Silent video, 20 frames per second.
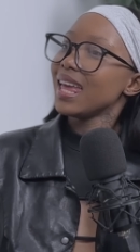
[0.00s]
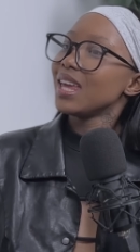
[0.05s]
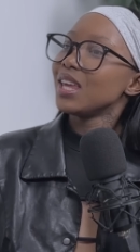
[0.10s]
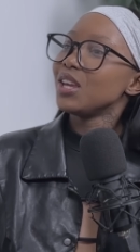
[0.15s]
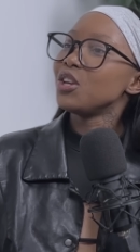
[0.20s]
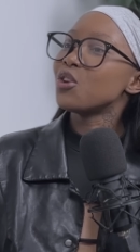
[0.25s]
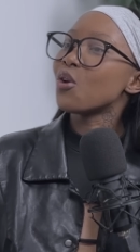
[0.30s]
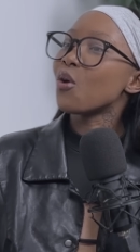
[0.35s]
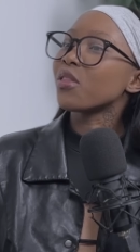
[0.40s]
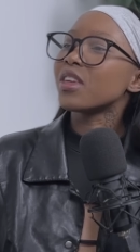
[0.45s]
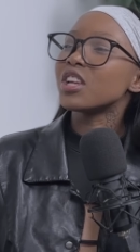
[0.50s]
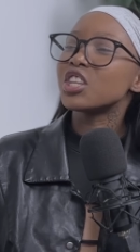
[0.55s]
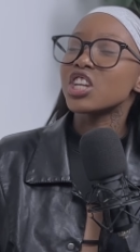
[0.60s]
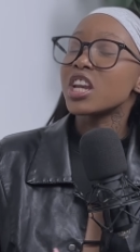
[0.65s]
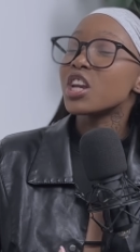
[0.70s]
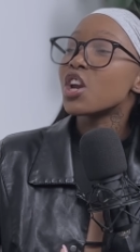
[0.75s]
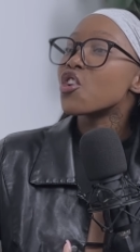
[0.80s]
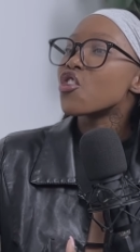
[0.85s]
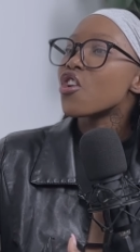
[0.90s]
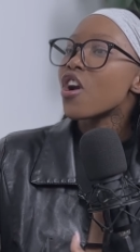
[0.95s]
you know, the
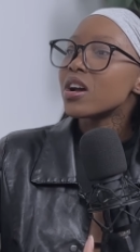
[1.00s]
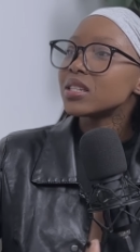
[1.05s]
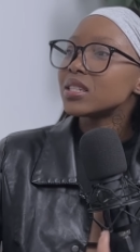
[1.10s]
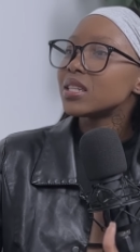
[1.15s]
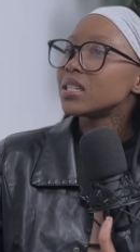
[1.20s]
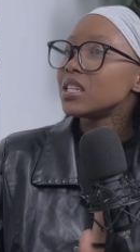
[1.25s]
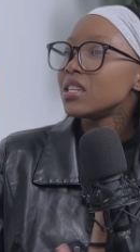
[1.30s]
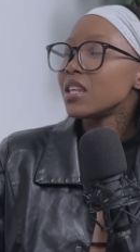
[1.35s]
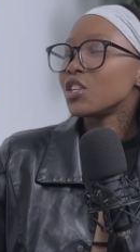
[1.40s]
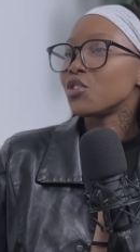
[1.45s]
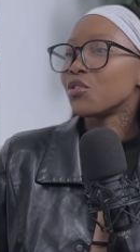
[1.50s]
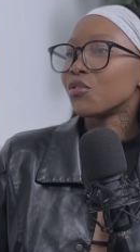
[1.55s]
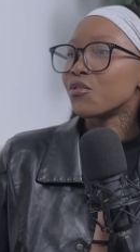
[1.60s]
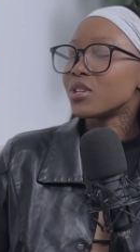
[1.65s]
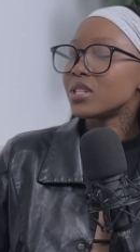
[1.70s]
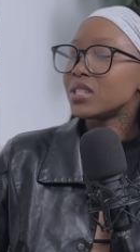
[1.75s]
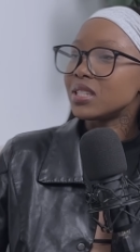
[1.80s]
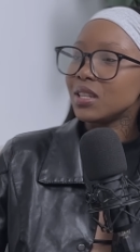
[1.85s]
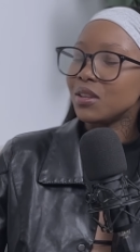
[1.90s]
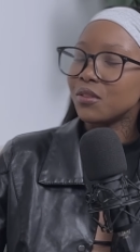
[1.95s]
generosity that you
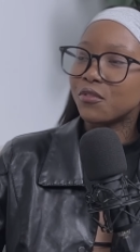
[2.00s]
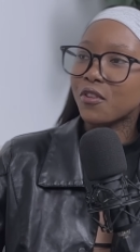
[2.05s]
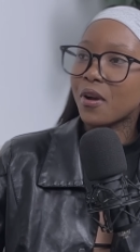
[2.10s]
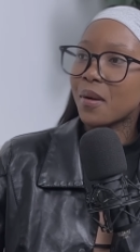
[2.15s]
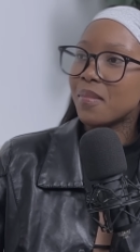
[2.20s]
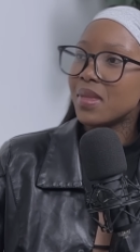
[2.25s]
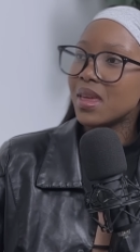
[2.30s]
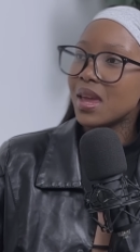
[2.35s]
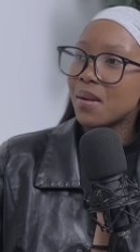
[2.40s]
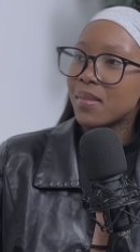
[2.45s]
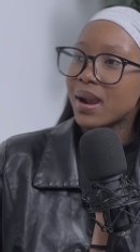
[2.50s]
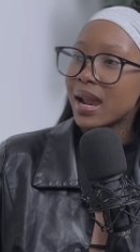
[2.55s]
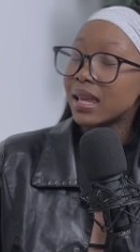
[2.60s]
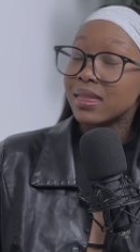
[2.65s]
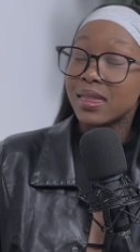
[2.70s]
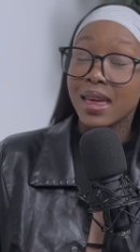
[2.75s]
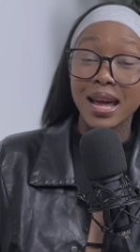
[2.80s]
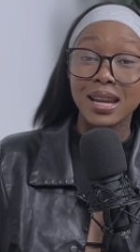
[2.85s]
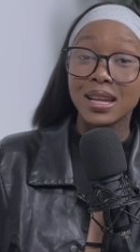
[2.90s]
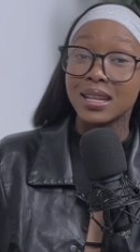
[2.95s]
receive from them. Like,
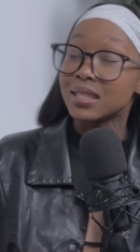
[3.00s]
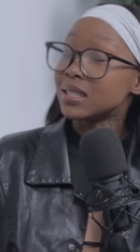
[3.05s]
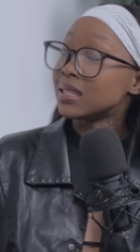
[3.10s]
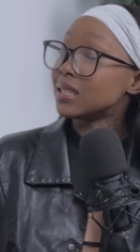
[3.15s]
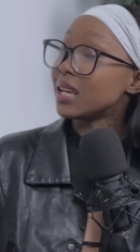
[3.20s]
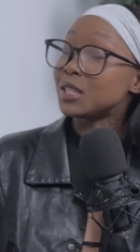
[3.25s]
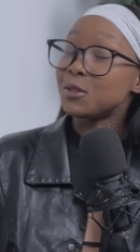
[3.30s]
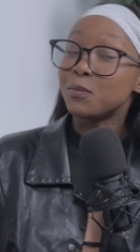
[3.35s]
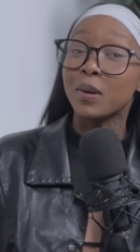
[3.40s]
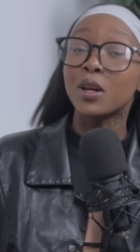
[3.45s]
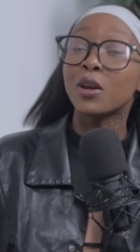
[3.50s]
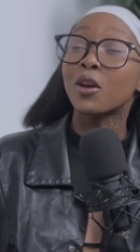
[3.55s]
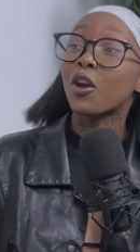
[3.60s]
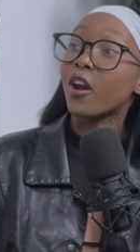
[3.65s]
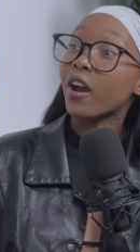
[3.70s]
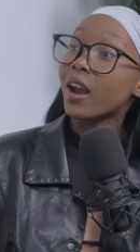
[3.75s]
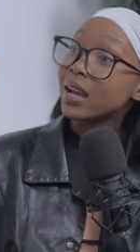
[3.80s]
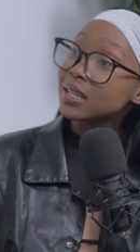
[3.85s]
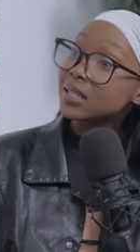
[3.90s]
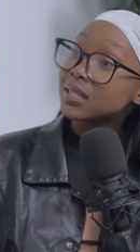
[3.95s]
that is, it's been
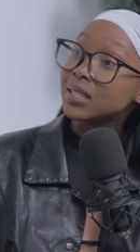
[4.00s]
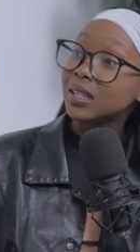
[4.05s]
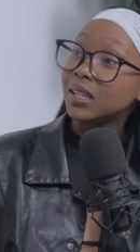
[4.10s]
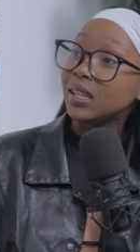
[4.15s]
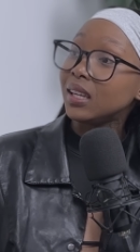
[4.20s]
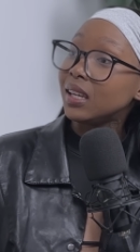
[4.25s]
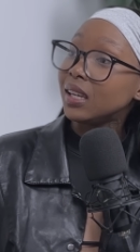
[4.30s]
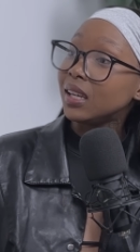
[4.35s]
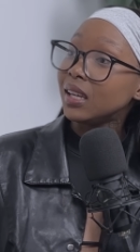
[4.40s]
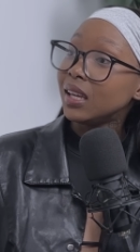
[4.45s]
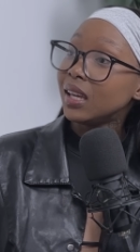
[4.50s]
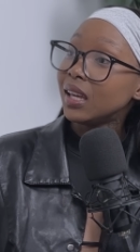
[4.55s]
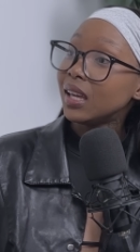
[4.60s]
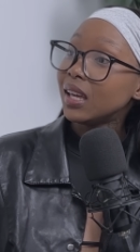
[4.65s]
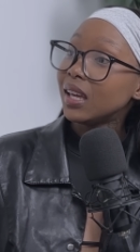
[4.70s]
crazy.